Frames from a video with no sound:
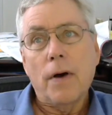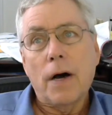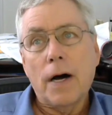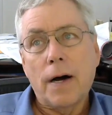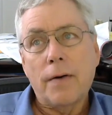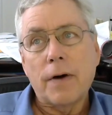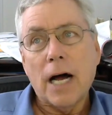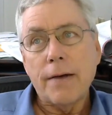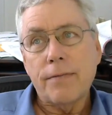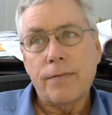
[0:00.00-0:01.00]

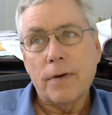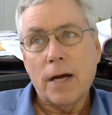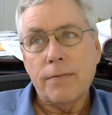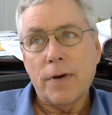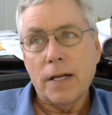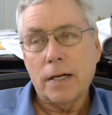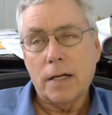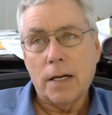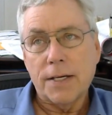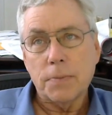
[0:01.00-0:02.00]
I find it a
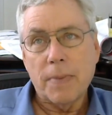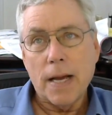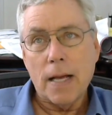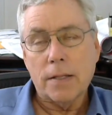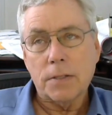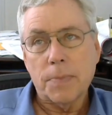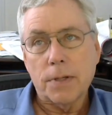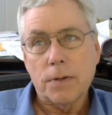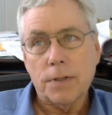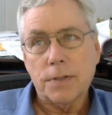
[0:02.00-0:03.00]
nice balance
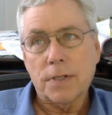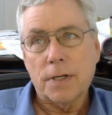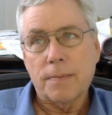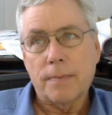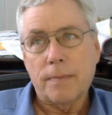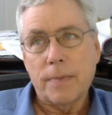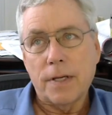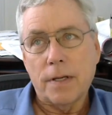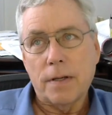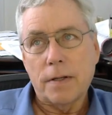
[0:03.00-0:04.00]
because
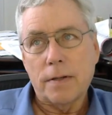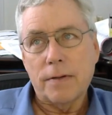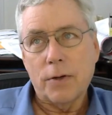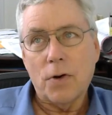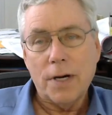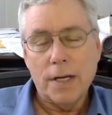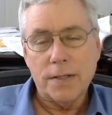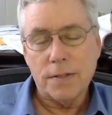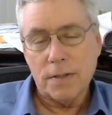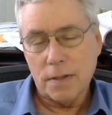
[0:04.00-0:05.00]
the
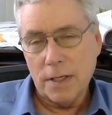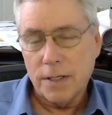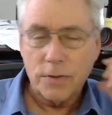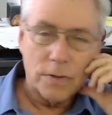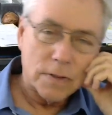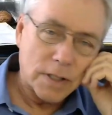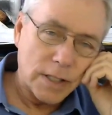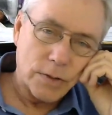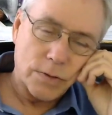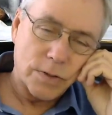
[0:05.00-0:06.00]
audience, the
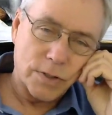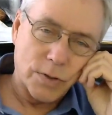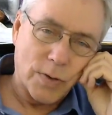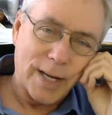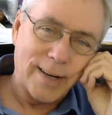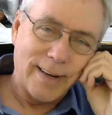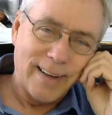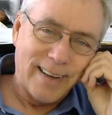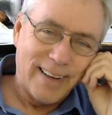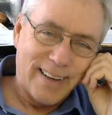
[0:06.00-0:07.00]
kids are such great
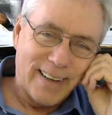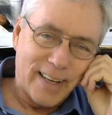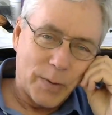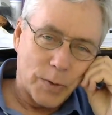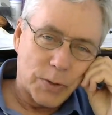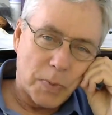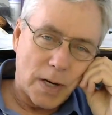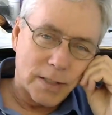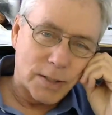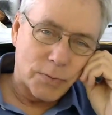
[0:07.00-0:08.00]
and
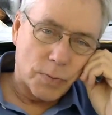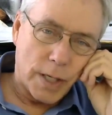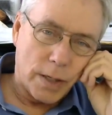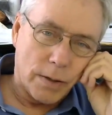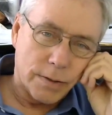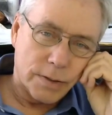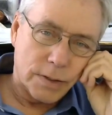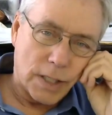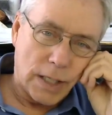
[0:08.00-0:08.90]
responsive readers